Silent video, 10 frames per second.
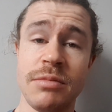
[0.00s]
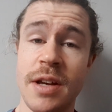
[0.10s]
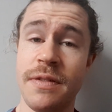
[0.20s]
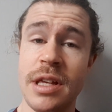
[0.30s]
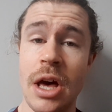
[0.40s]

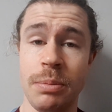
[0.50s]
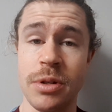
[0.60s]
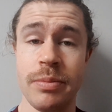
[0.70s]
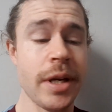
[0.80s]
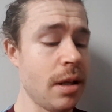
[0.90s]
Definitely helped
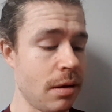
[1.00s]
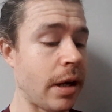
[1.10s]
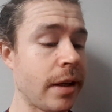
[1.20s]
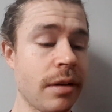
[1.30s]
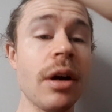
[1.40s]
a bit.
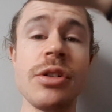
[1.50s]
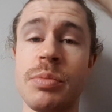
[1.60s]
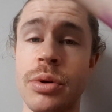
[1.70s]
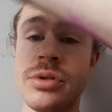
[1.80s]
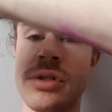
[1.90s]
Like those
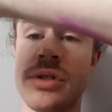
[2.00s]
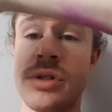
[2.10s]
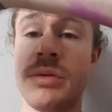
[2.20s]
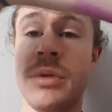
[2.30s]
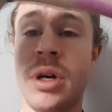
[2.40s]
bruises
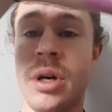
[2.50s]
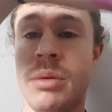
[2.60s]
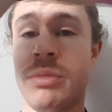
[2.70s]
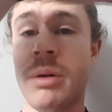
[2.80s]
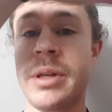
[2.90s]
should
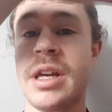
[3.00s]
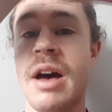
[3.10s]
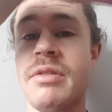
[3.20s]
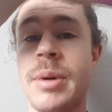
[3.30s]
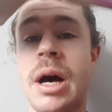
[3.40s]
probably
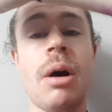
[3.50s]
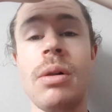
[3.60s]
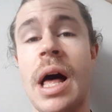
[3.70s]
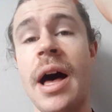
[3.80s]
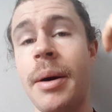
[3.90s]
cover my
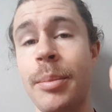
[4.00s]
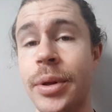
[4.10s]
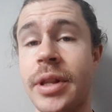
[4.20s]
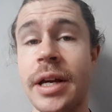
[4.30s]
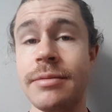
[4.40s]
whole arm,
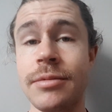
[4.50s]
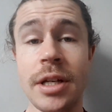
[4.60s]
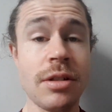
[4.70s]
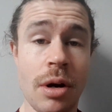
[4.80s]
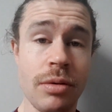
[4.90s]
but they,
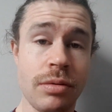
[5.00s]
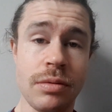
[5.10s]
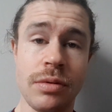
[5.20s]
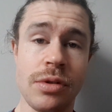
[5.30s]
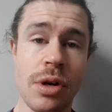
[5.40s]
they don't.
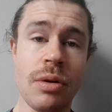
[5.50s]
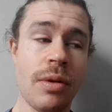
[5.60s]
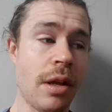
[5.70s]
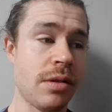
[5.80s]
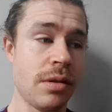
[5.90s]
So
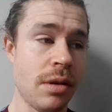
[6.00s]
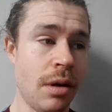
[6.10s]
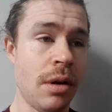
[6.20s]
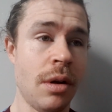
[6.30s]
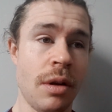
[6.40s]
that's,
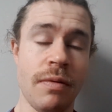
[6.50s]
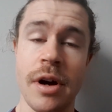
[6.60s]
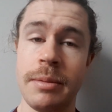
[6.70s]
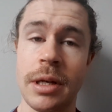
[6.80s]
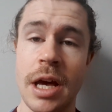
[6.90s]

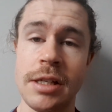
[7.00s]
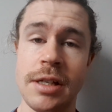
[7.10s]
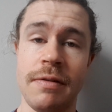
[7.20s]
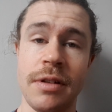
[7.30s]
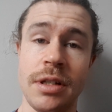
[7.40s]
vitamin K is
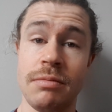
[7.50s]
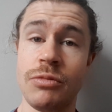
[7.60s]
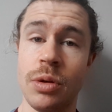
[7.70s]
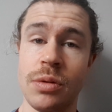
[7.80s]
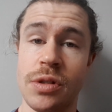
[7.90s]
definitely
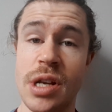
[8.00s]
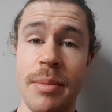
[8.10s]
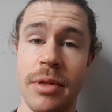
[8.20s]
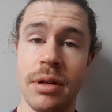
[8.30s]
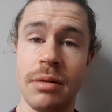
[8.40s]
doing
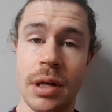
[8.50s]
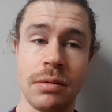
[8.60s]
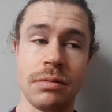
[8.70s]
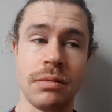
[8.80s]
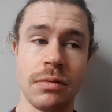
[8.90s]
something. I
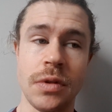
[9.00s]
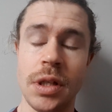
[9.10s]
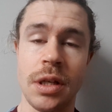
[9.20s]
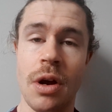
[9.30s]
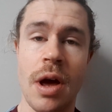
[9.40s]
don't
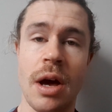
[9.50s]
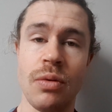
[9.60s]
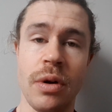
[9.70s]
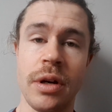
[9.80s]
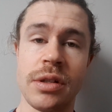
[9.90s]
really know how it
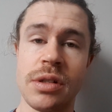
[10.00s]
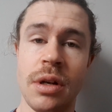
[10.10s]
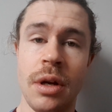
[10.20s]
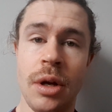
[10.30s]
works.